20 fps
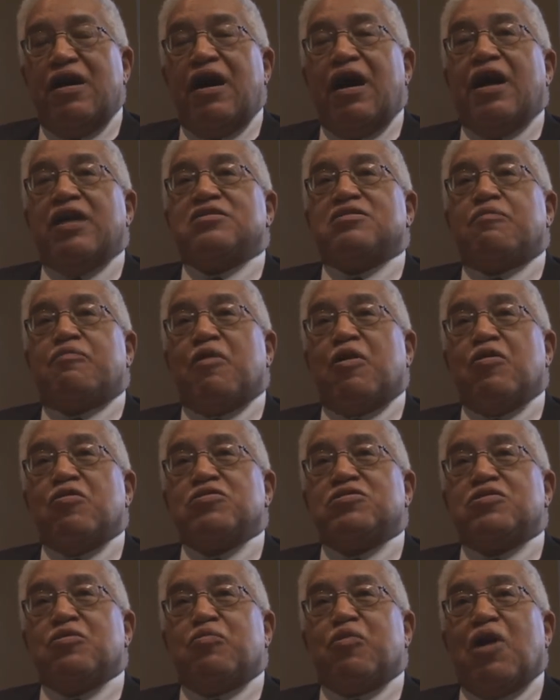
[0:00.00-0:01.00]
as
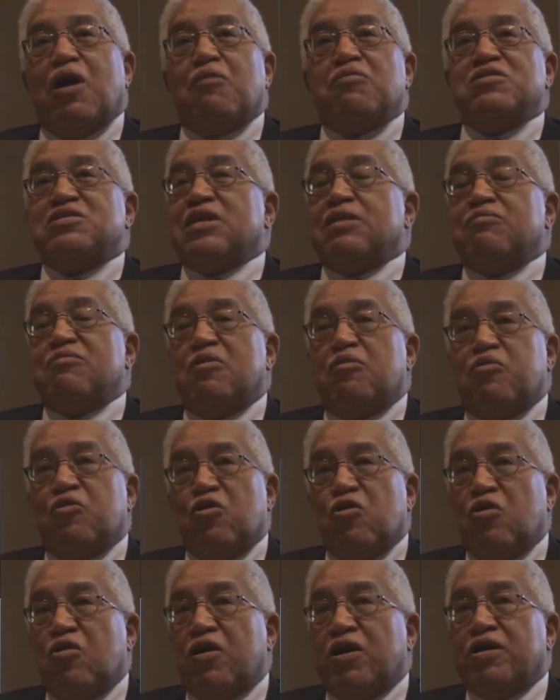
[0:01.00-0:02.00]
opposed to problems even
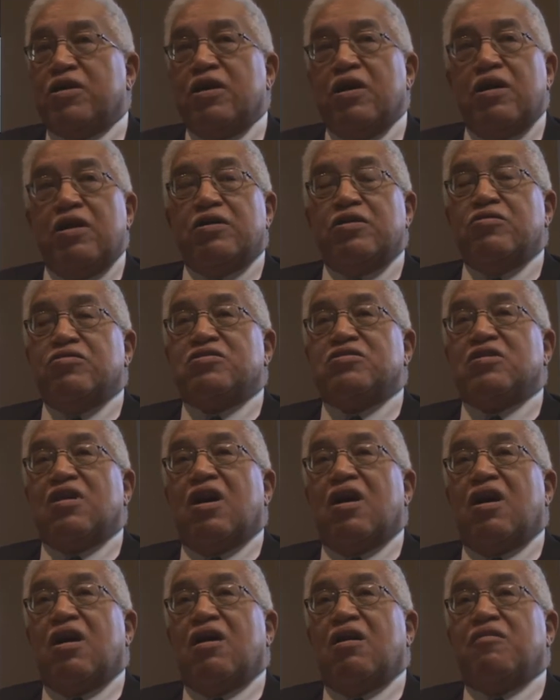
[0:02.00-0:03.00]
abroad, to
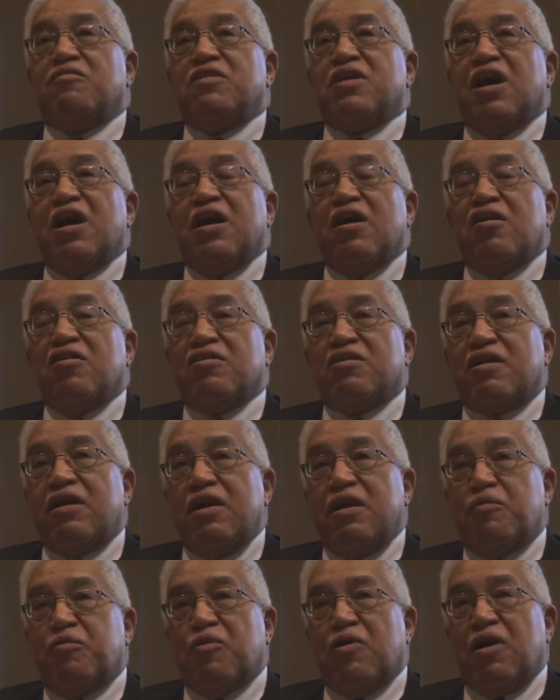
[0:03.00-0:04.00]
solve the health
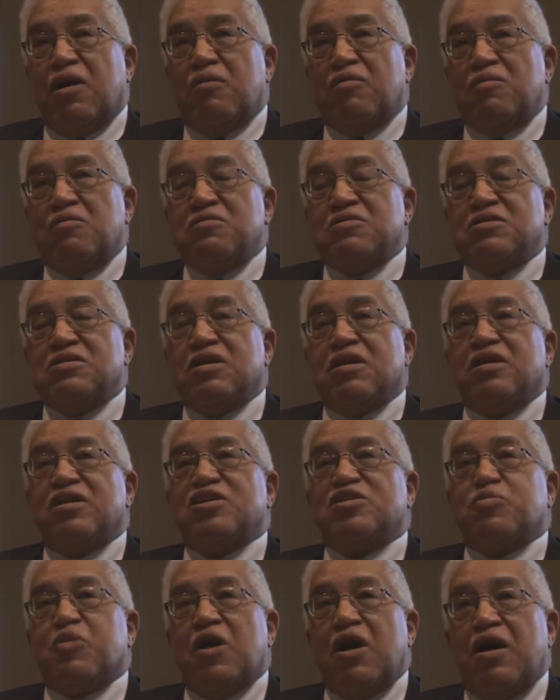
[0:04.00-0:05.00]
care problems, the
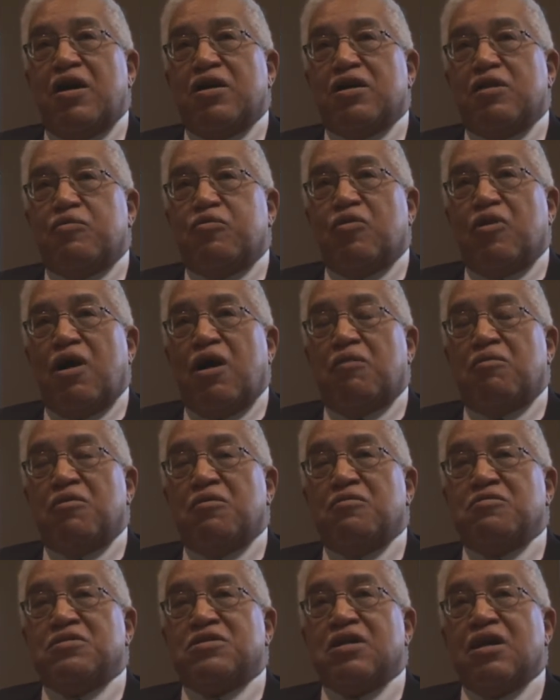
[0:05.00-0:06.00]
disparity
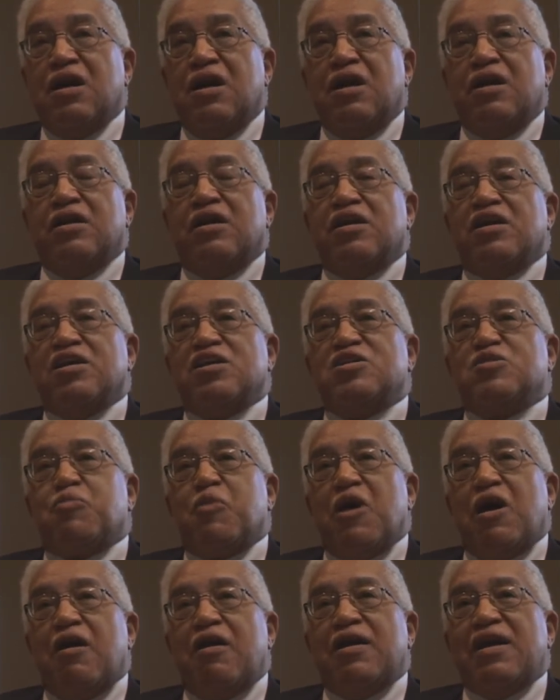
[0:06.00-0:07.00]
problems, the
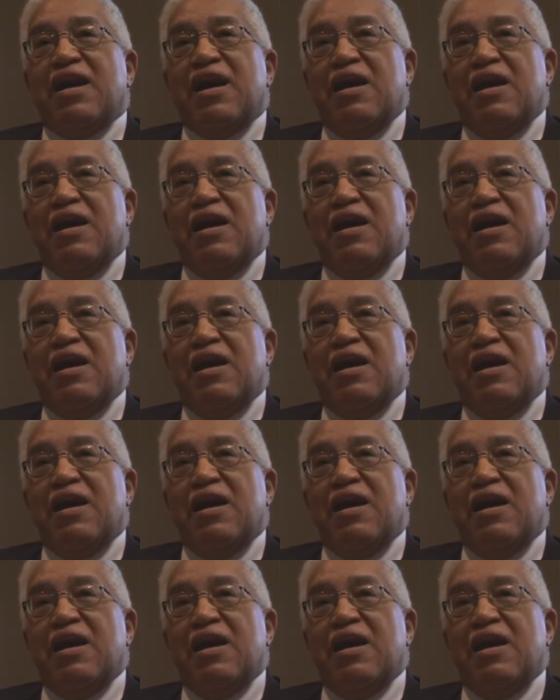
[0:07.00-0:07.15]
disparate